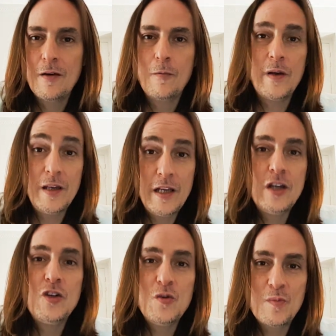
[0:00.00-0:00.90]
We
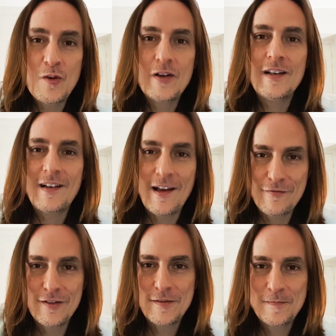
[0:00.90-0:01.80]
need you more than
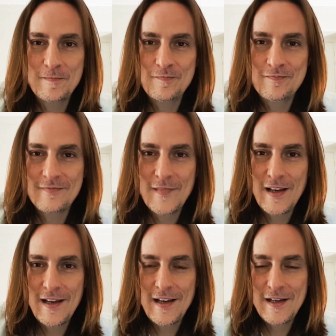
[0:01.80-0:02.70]
ever.
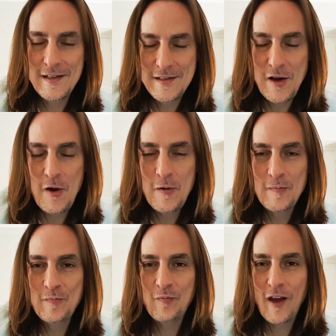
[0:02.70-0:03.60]

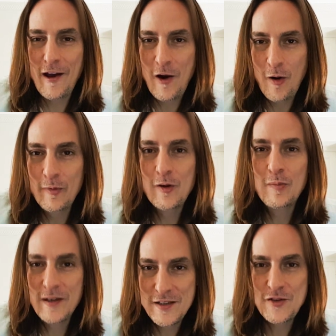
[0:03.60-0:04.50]
So, I hope you'll
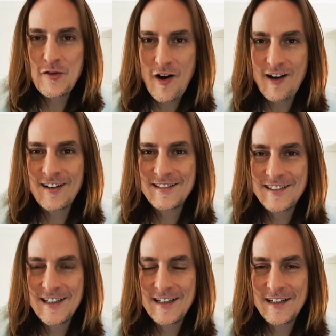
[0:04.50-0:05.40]
be strong
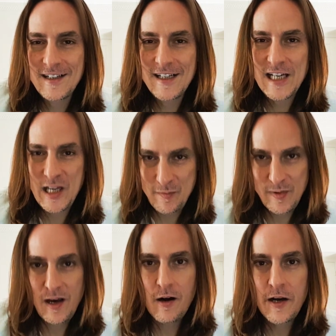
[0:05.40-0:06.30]
and
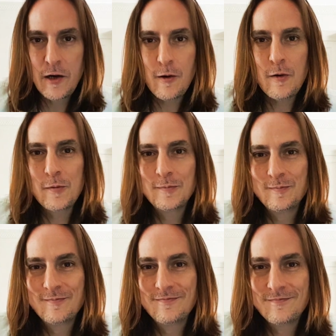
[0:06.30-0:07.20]
be our hero,
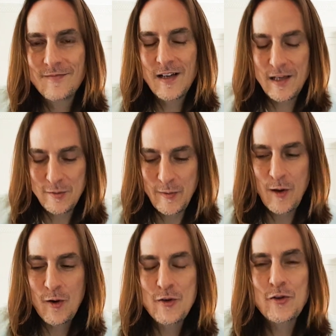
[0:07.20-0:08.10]
as
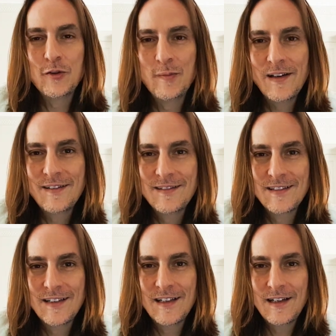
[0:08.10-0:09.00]
we all should be.
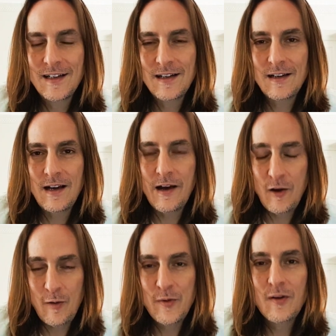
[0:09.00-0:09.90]
I
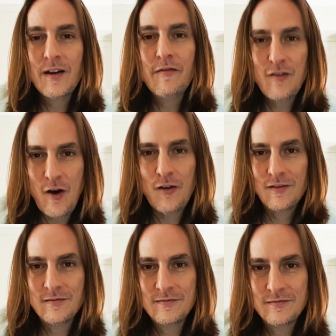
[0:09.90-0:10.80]
hope you live
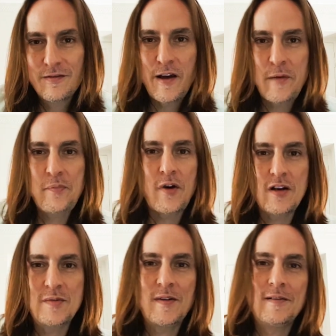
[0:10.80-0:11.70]
long and
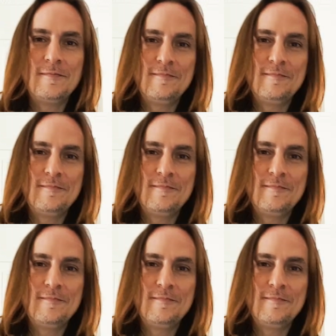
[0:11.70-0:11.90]
prosper.